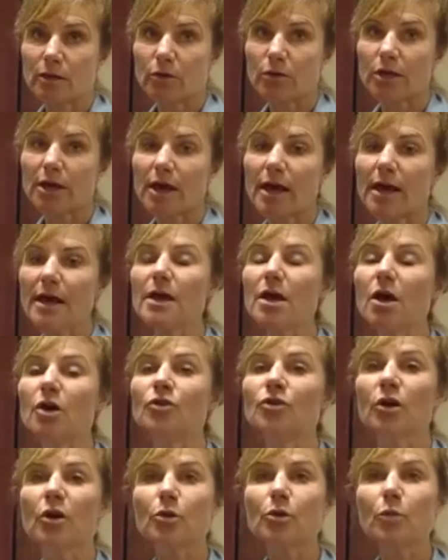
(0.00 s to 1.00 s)
Okay.
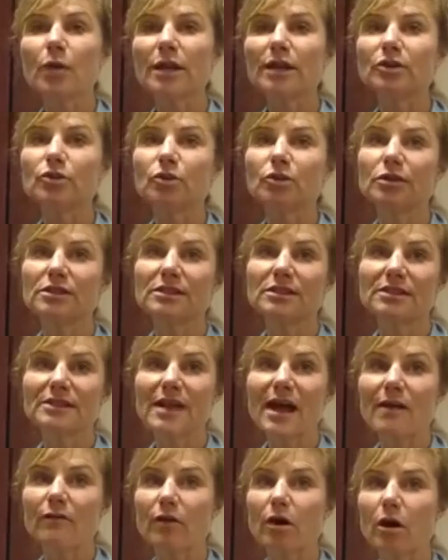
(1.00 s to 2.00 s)
Another way to do this is to
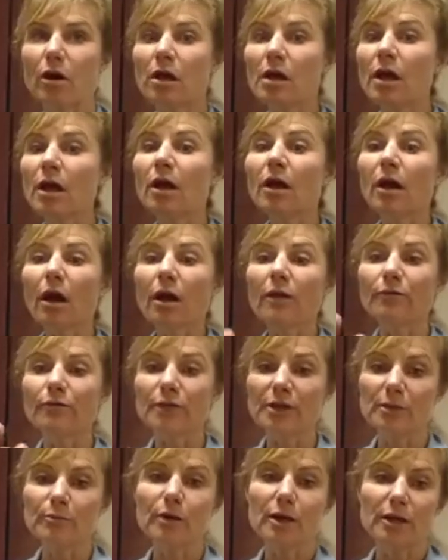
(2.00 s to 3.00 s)
have a
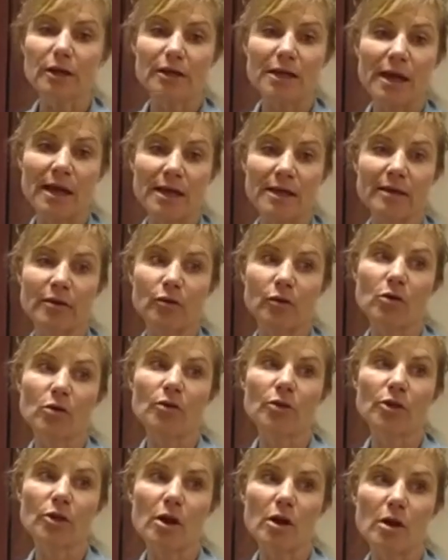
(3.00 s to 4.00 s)
feed bucket hanging
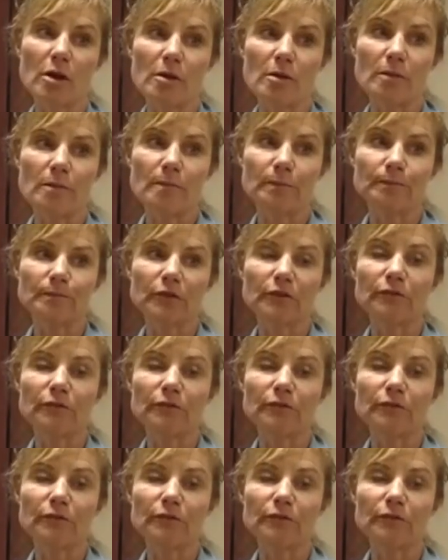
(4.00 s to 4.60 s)
on the